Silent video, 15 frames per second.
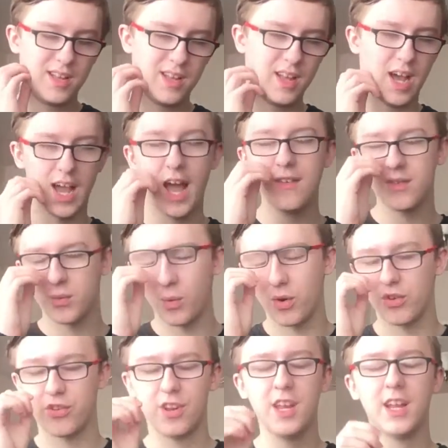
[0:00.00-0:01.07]
I haven't
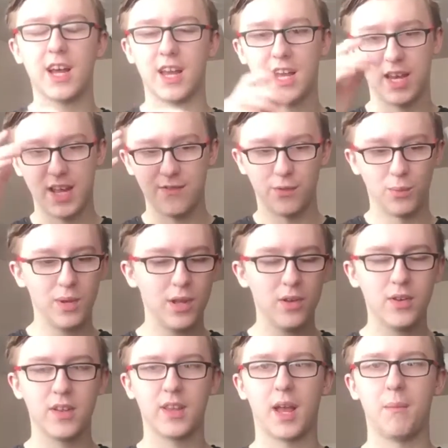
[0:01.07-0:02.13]
watched it, and I never will,
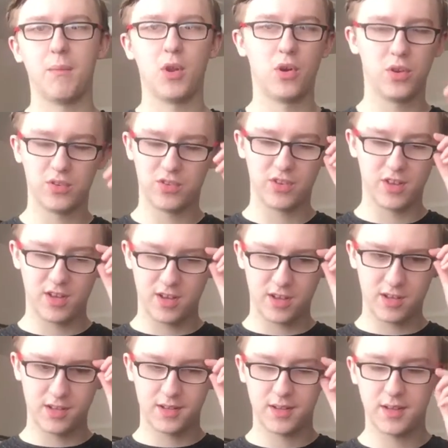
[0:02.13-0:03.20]
because I'm not
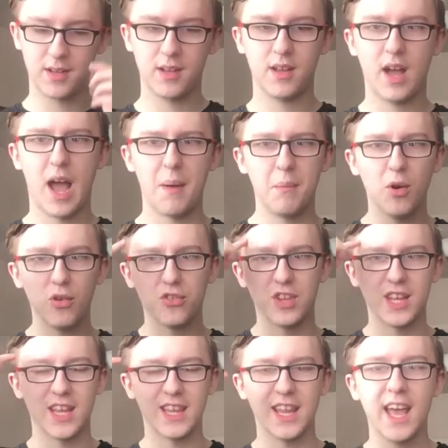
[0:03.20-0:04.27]

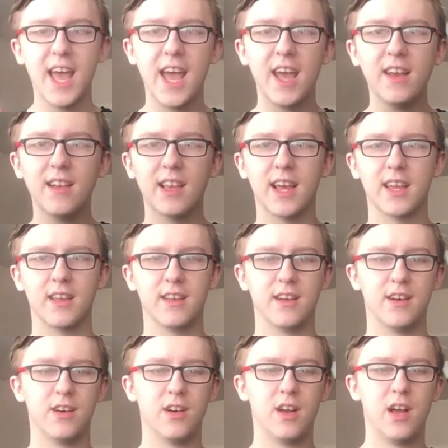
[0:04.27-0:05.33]
sick in the head like
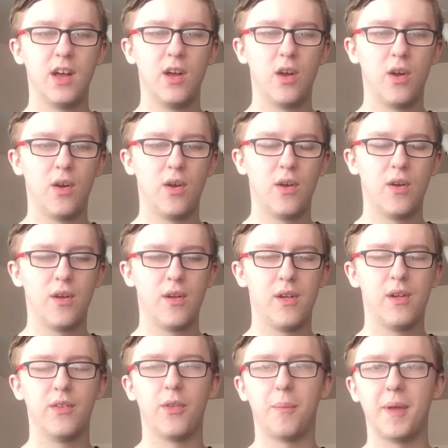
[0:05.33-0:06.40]
the
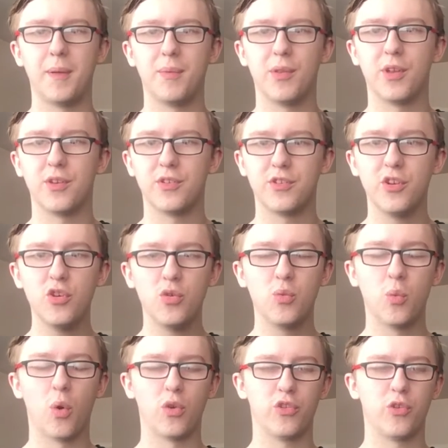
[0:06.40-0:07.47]
people that do
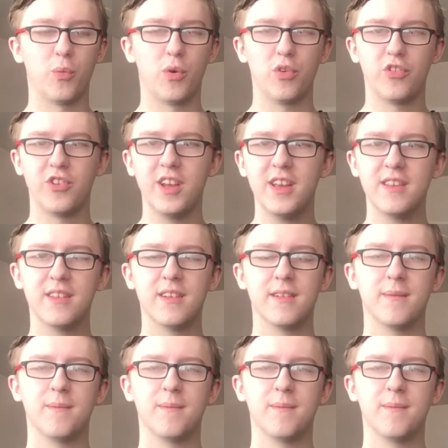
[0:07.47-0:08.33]
want to watch it.